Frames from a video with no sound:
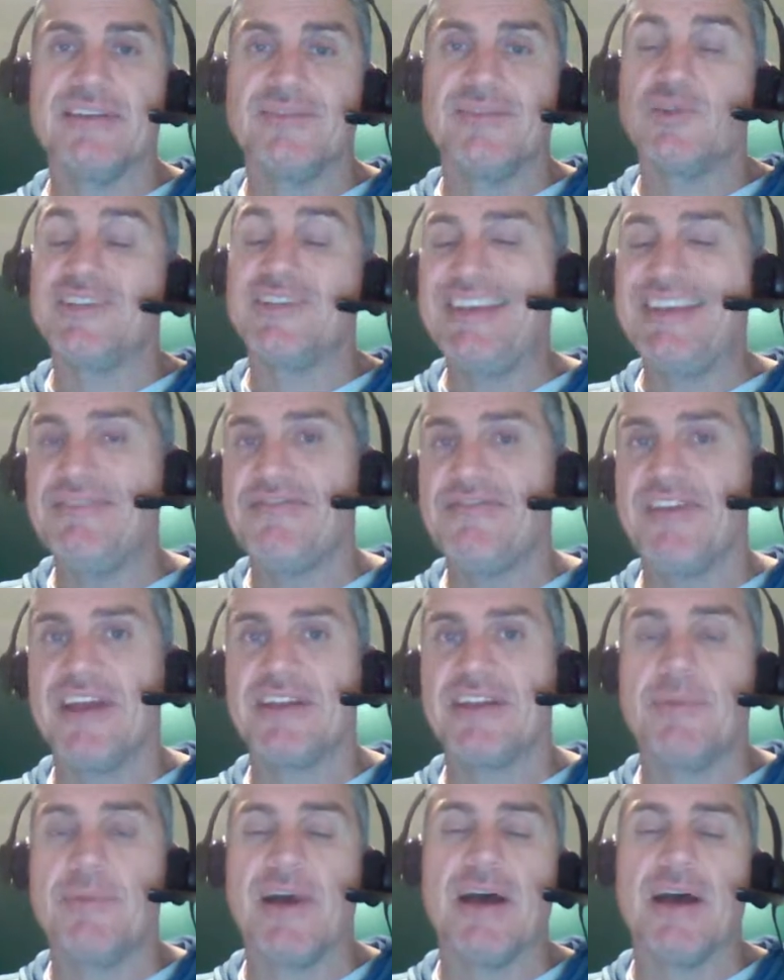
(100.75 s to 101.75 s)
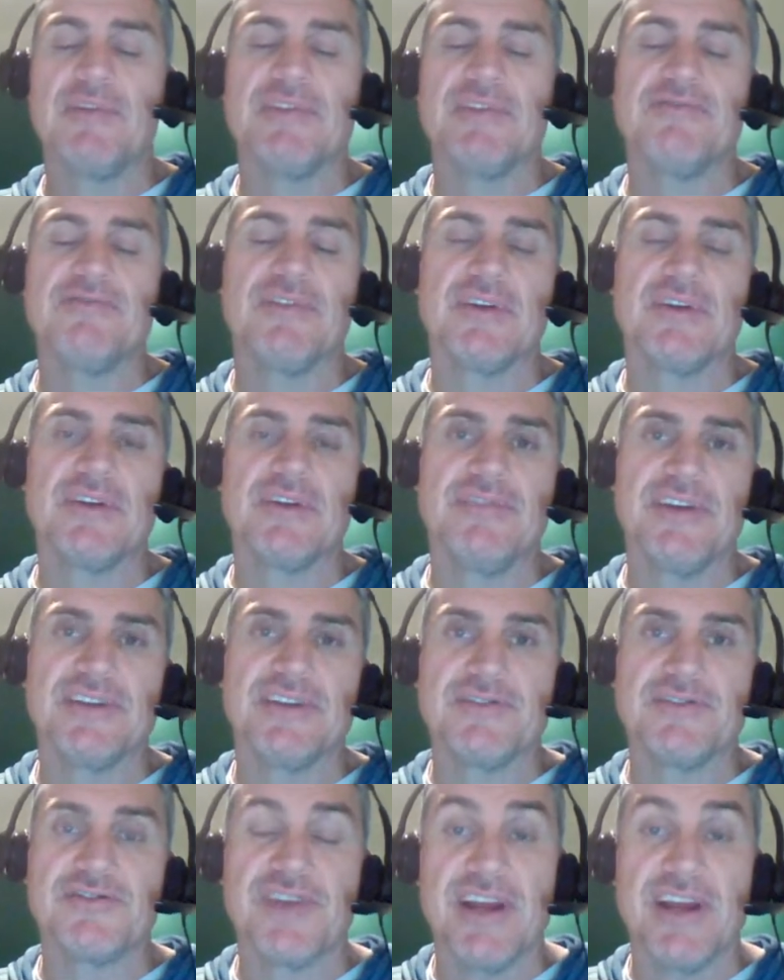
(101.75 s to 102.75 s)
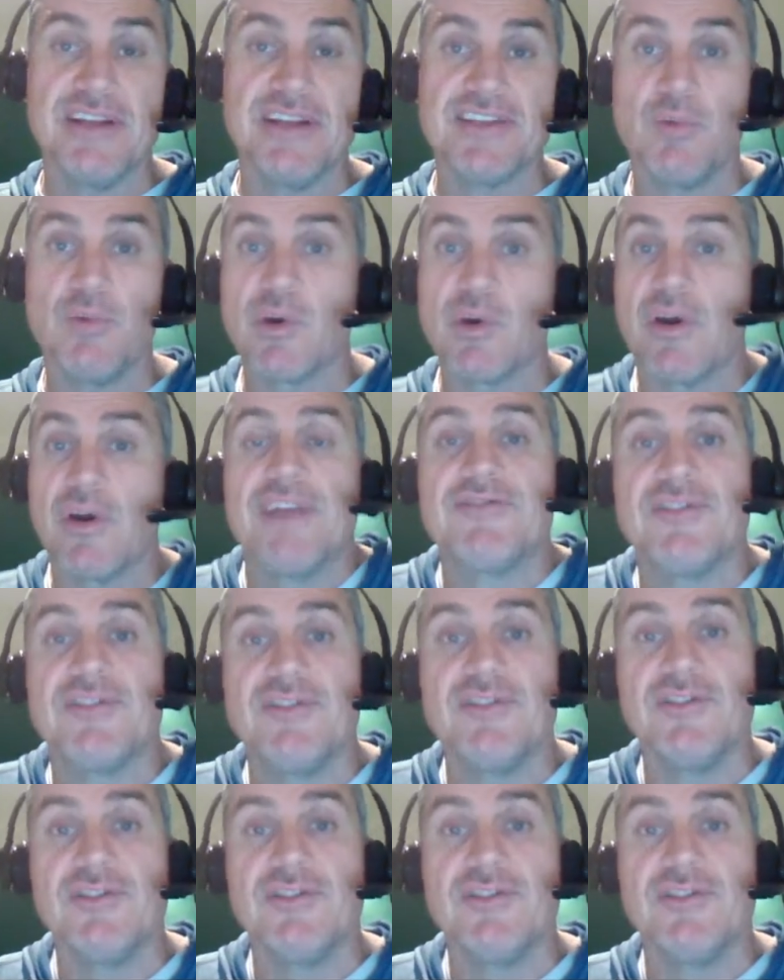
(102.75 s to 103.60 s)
or DFAT, Department of Foreign Affairs and Trade, and said, what do I have to do?